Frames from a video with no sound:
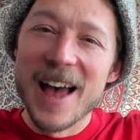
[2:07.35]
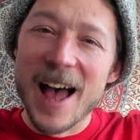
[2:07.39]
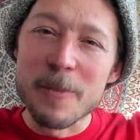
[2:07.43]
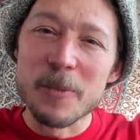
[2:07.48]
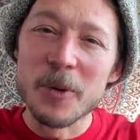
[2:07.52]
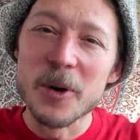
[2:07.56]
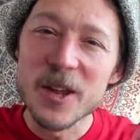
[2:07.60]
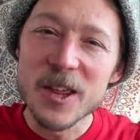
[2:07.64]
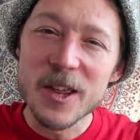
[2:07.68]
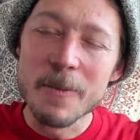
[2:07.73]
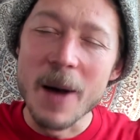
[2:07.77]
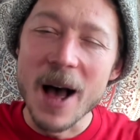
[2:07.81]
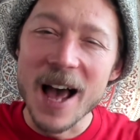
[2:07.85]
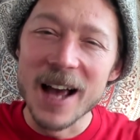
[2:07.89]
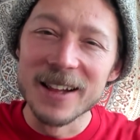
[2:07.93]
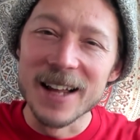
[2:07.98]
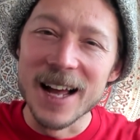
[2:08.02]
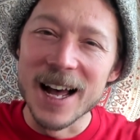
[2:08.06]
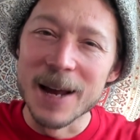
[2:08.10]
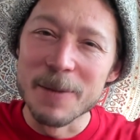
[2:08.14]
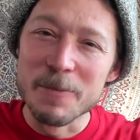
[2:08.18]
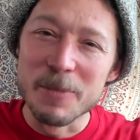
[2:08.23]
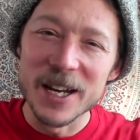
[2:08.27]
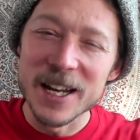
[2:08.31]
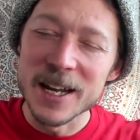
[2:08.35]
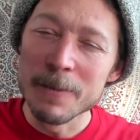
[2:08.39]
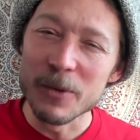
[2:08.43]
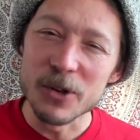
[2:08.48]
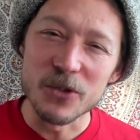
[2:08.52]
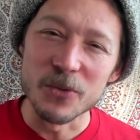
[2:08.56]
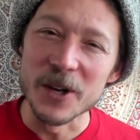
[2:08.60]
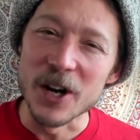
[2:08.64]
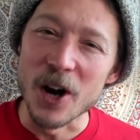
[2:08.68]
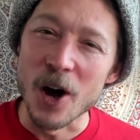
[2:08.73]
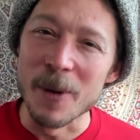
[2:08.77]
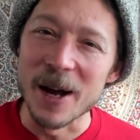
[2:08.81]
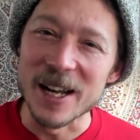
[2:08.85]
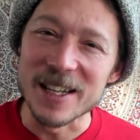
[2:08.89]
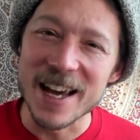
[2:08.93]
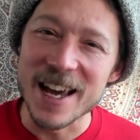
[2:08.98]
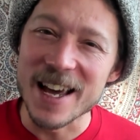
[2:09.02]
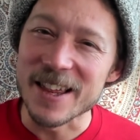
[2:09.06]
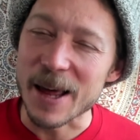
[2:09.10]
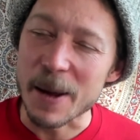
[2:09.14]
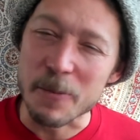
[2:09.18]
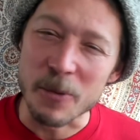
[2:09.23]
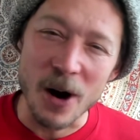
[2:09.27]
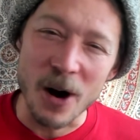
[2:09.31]
I put a smile on, but in between all my
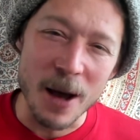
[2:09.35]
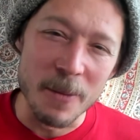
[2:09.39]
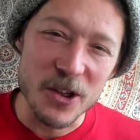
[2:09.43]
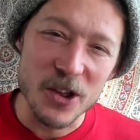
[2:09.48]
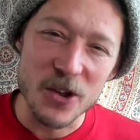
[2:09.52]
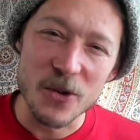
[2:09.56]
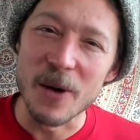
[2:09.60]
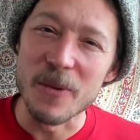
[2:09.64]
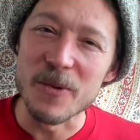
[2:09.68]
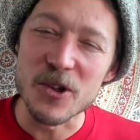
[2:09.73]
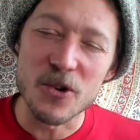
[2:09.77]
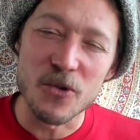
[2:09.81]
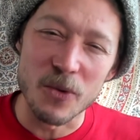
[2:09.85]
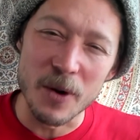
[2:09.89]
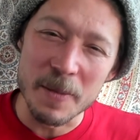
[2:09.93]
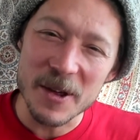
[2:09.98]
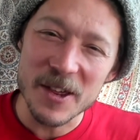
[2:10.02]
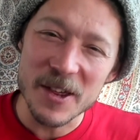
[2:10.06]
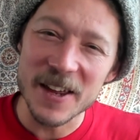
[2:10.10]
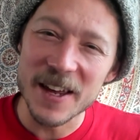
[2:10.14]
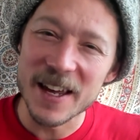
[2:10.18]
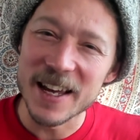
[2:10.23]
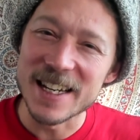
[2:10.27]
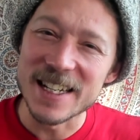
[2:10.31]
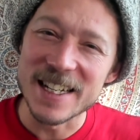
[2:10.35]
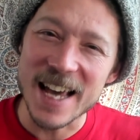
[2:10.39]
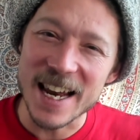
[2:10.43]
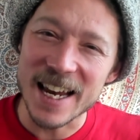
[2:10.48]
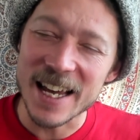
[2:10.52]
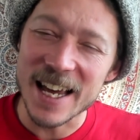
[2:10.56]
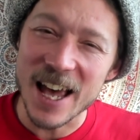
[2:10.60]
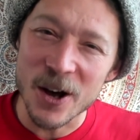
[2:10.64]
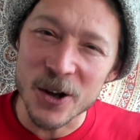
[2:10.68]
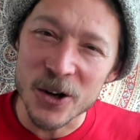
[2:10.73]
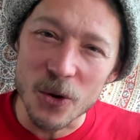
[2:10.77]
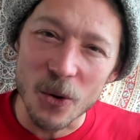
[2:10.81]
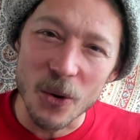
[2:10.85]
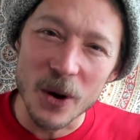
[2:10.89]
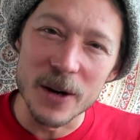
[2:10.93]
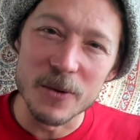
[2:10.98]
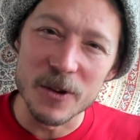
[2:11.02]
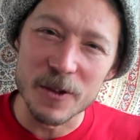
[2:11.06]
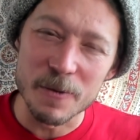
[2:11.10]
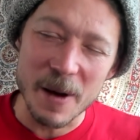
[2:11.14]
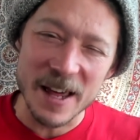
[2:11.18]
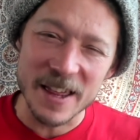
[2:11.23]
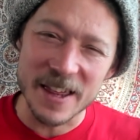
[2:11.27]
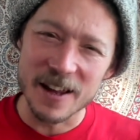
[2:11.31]
takes, I promise you I was grimacing and getting annoyed
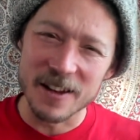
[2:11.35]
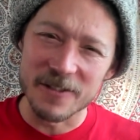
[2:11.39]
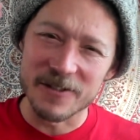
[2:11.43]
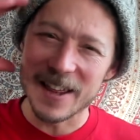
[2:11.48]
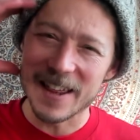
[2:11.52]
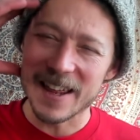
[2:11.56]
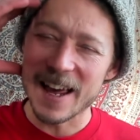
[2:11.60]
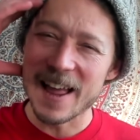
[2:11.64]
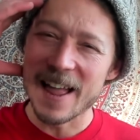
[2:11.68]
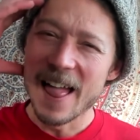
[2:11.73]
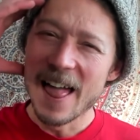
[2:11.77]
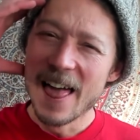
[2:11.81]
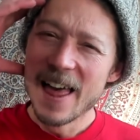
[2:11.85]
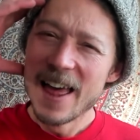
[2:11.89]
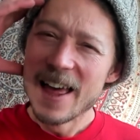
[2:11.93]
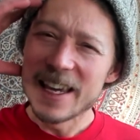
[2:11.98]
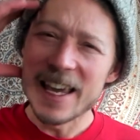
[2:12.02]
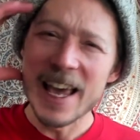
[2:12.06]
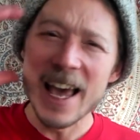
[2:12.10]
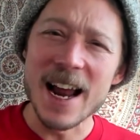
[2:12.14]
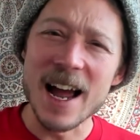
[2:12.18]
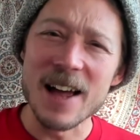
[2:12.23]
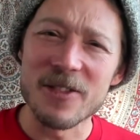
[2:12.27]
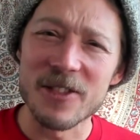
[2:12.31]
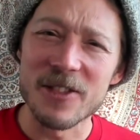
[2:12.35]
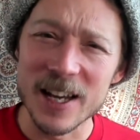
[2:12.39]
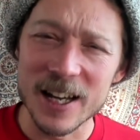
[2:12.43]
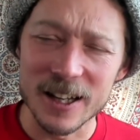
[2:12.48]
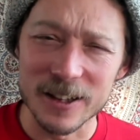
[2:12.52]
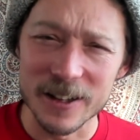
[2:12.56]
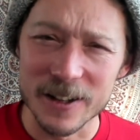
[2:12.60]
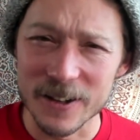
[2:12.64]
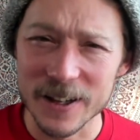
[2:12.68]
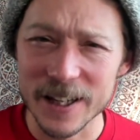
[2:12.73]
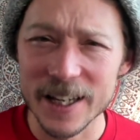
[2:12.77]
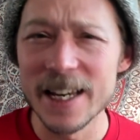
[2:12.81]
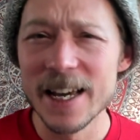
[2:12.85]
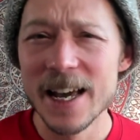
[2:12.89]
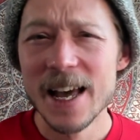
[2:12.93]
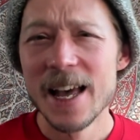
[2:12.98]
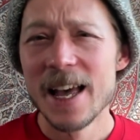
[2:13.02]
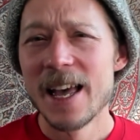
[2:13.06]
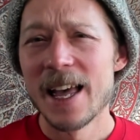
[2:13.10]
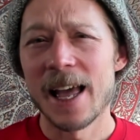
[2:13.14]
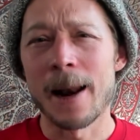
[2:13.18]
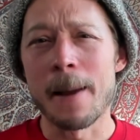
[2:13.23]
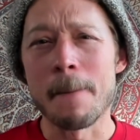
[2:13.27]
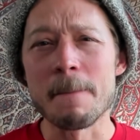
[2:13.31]
with myself because I cannot think clearly,
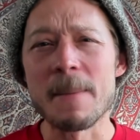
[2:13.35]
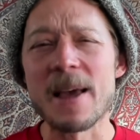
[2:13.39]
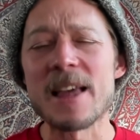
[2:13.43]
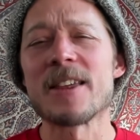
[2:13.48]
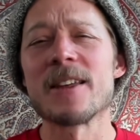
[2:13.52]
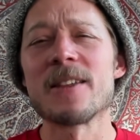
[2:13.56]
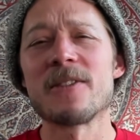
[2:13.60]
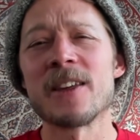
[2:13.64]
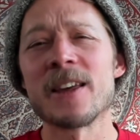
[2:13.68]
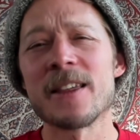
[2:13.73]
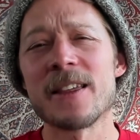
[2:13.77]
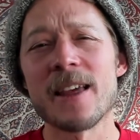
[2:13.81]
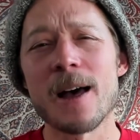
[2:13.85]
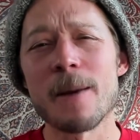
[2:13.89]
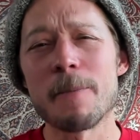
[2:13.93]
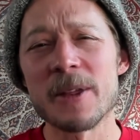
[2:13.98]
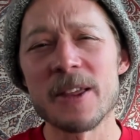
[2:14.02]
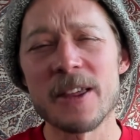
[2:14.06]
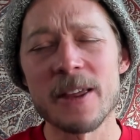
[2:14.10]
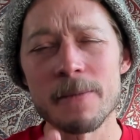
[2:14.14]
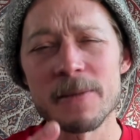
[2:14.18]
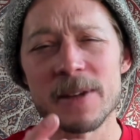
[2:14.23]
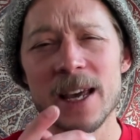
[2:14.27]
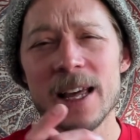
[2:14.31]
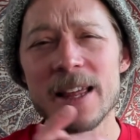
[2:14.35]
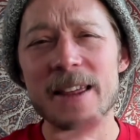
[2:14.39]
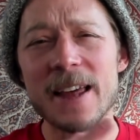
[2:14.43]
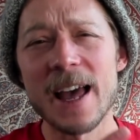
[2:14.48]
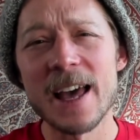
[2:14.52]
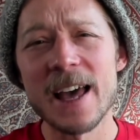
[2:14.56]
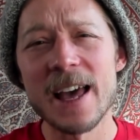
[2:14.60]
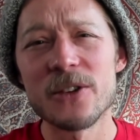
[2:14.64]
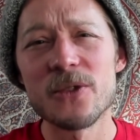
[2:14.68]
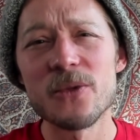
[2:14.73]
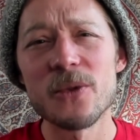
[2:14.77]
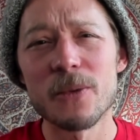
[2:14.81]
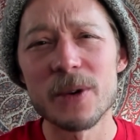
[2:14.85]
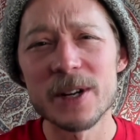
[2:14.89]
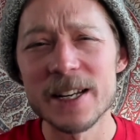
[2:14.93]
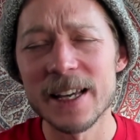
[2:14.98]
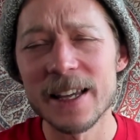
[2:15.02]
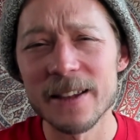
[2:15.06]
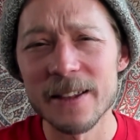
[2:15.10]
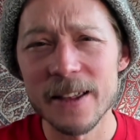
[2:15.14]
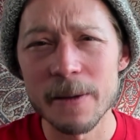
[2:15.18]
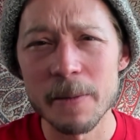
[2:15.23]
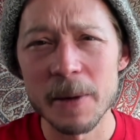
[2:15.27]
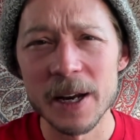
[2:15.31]
and I'm messing things up, and some takes I had to do a
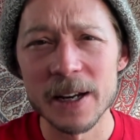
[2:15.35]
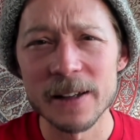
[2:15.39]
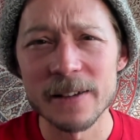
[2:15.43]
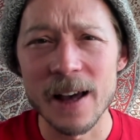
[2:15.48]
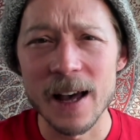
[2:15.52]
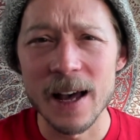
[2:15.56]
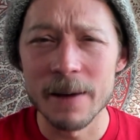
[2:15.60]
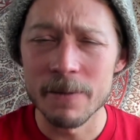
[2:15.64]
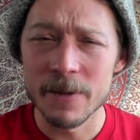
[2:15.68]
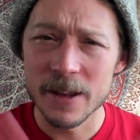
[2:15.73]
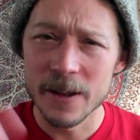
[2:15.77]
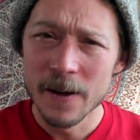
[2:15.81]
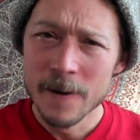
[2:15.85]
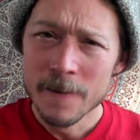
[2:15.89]
ridiculous amount of times.